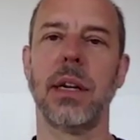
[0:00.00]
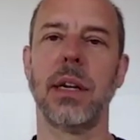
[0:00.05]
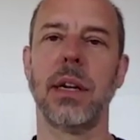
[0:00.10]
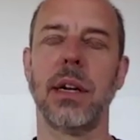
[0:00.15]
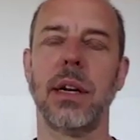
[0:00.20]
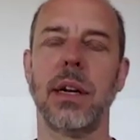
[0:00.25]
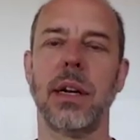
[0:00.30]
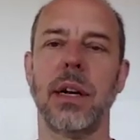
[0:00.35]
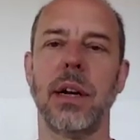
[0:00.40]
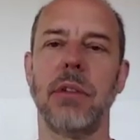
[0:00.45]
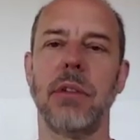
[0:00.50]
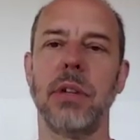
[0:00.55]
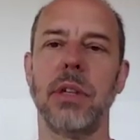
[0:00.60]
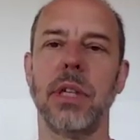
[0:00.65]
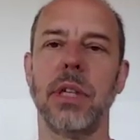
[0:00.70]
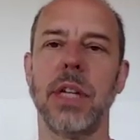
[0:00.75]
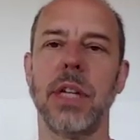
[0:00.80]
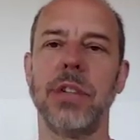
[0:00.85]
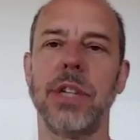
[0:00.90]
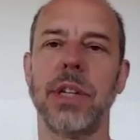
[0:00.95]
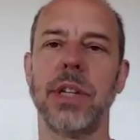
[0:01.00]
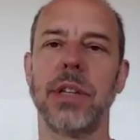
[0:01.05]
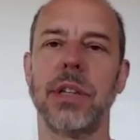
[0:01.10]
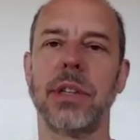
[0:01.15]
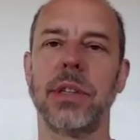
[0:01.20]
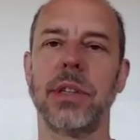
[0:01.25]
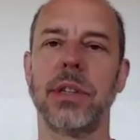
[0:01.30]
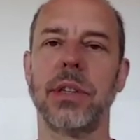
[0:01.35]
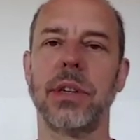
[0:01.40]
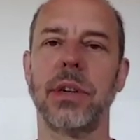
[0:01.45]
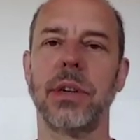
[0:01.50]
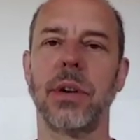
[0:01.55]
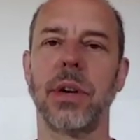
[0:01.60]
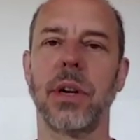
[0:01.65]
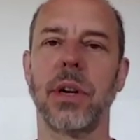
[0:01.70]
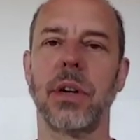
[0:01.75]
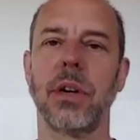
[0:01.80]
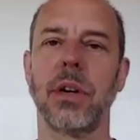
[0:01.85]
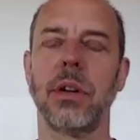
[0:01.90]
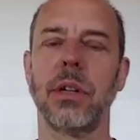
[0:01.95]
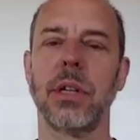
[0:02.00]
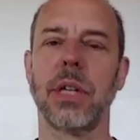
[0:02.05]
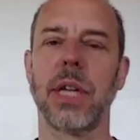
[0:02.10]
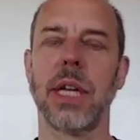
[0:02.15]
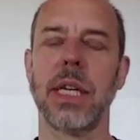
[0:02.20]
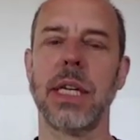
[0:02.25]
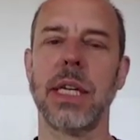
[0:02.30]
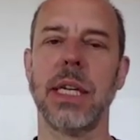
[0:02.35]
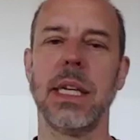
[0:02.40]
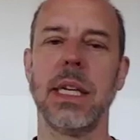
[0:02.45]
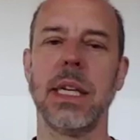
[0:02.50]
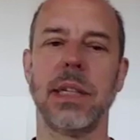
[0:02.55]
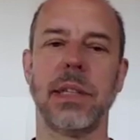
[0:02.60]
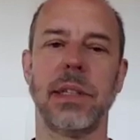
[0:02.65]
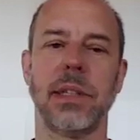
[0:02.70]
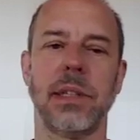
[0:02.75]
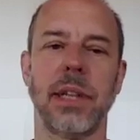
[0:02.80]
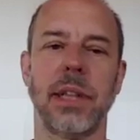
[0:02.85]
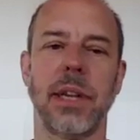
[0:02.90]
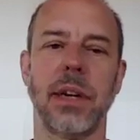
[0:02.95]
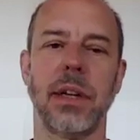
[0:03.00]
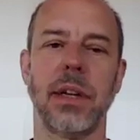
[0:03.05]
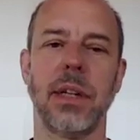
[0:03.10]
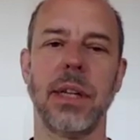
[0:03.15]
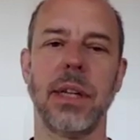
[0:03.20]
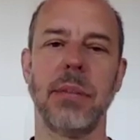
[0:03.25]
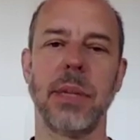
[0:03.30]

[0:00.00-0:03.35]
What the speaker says: a religious or a cult idea necessarily,